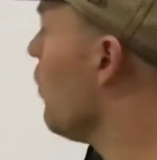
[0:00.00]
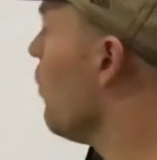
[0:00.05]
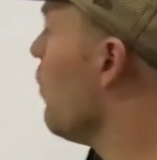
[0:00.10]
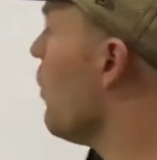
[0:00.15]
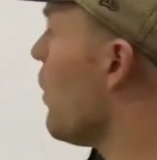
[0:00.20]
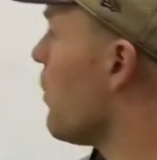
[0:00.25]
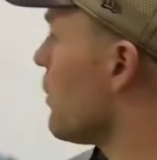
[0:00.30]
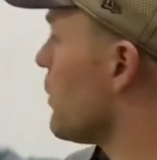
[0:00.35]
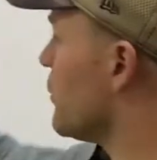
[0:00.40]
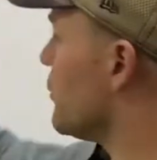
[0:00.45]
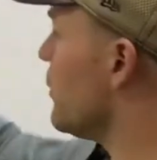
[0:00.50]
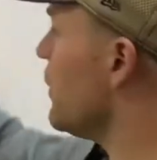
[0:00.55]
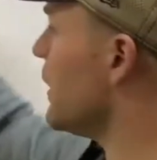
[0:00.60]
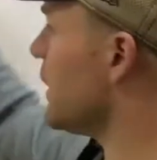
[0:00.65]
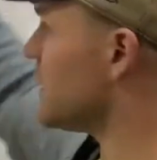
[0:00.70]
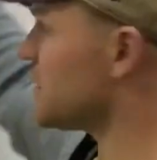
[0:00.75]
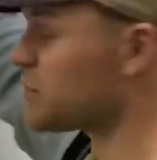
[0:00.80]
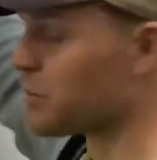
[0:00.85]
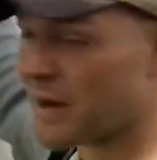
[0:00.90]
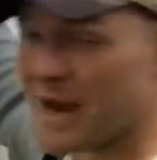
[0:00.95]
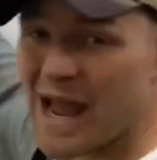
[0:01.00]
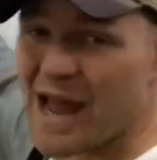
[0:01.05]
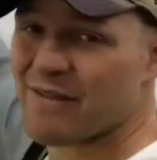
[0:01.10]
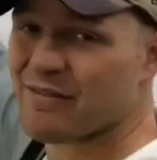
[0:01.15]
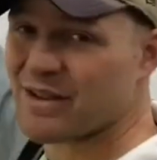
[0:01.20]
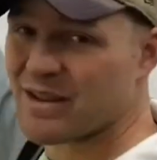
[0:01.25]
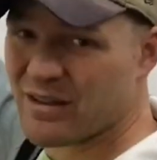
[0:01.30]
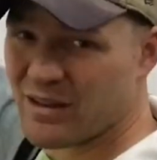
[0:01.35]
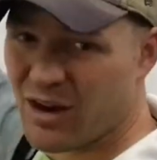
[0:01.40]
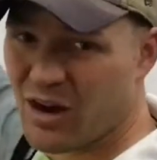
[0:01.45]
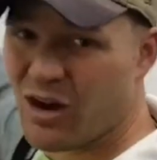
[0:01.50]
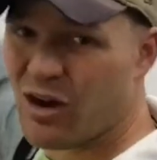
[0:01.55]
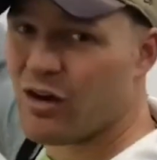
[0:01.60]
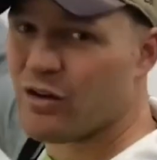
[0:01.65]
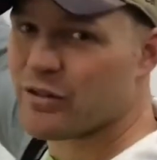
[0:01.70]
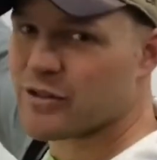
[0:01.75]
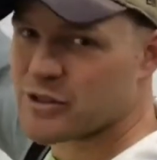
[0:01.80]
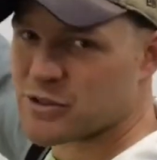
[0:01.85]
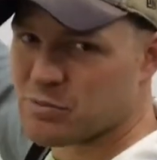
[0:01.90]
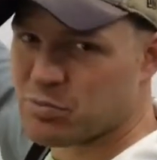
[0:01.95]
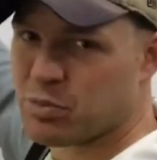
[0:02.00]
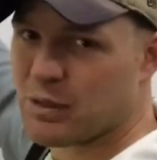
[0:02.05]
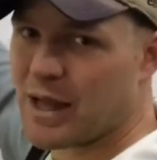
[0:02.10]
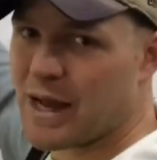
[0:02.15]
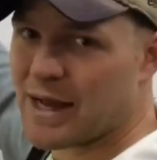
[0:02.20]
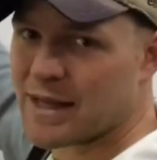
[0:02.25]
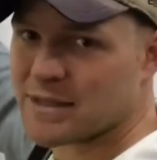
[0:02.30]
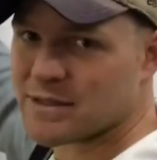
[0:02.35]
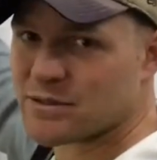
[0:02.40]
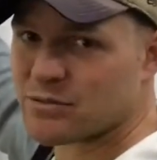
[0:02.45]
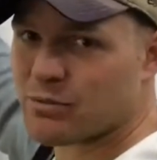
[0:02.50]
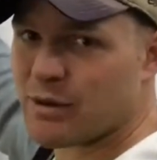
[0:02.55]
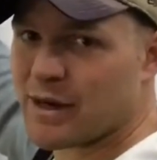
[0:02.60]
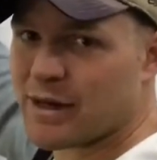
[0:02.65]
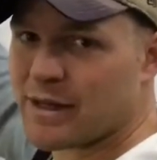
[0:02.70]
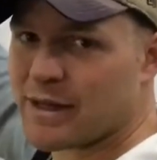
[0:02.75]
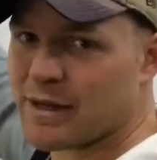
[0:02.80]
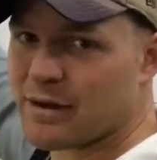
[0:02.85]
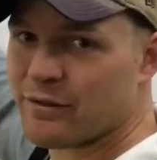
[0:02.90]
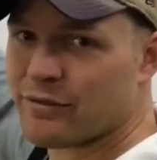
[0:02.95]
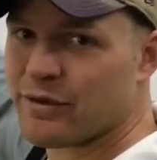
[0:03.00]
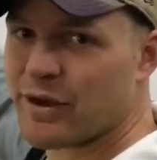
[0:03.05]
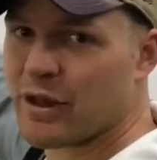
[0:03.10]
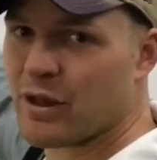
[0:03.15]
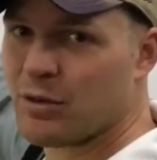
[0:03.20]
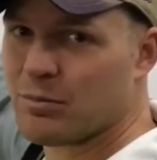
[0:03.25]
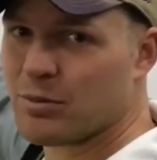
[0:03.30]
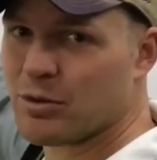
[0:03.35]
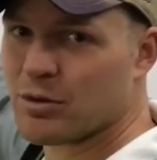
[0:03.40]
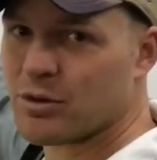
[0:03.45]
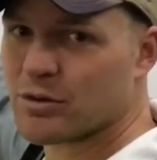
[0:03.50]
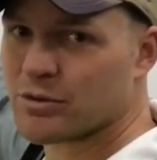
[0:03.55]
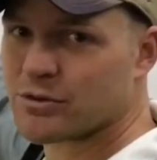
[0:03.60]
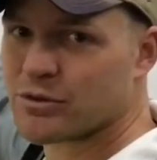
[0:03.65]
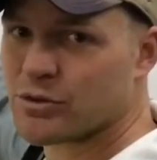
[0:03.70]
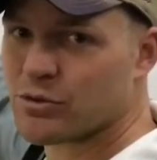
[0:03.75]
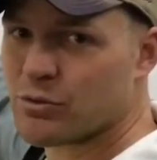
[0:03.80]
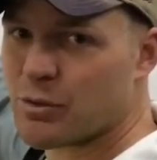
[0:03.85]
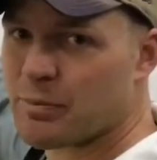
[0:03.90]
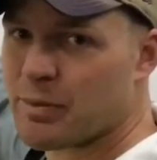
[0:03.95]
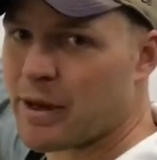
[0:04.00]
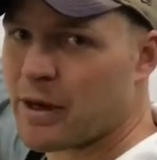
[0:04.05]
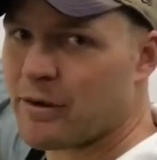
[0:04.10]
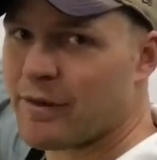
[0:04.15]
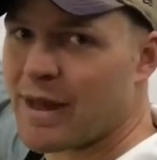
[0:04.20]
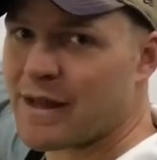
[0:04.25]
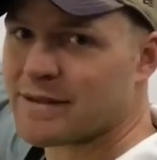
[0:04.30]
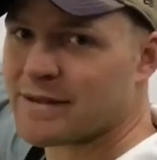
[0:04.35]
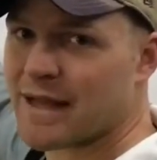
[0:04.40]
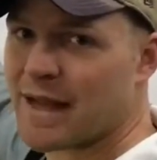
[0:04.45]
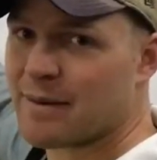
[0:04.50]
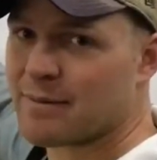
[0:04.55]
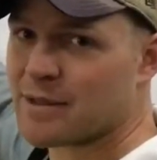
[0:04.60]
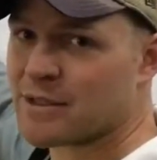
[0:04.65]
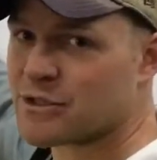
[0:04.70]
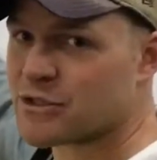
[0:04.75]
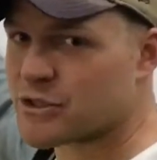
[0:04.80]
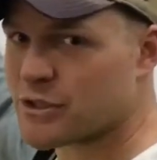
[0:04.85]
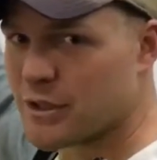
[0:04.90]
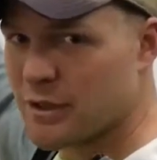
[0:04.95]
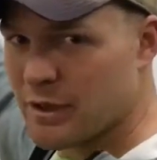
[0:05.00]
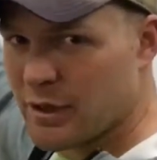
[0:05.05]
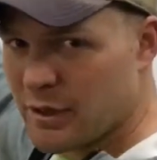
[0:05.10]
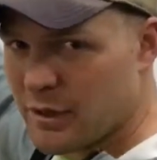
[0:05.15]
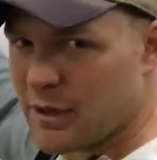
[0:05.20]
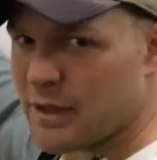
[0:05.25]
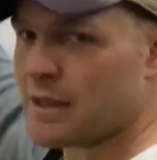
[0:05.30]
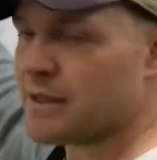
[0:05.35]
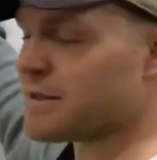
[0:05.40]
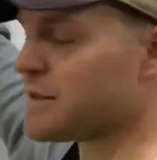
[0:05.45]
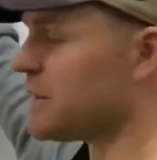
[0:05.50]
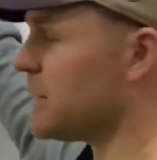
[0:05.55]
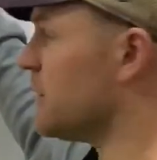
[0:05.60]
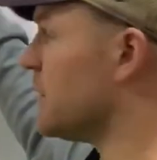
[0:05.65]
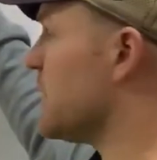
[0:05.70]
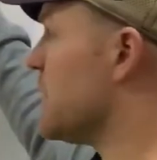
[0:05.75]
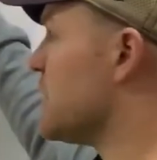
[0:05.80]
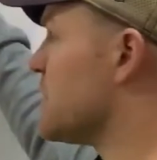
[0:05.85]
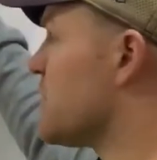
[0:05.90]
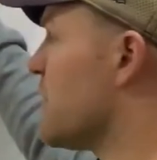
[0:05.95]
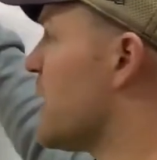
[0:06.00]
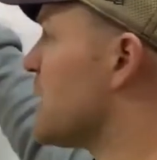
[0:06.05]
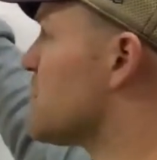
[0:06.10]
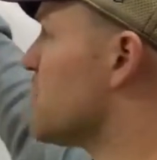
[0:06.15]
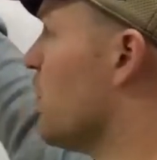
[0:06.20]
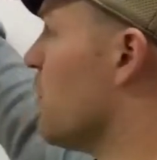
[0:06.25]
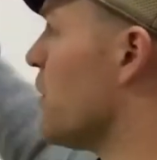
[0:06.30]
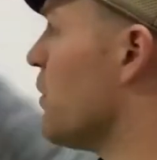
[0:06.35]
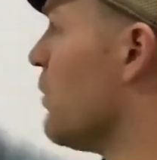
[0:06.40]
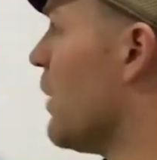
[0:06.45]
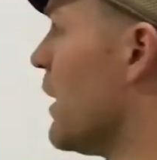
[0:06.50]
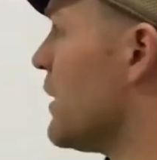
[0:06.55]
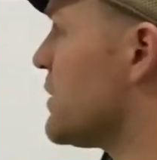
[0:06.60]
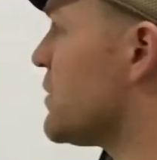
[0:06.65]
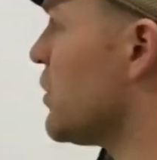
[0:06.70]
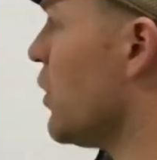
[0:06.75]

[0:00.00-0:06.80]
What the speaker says: what we're doing is we're having all the supplies ready and available to repair that damage instantly. So that's what we want.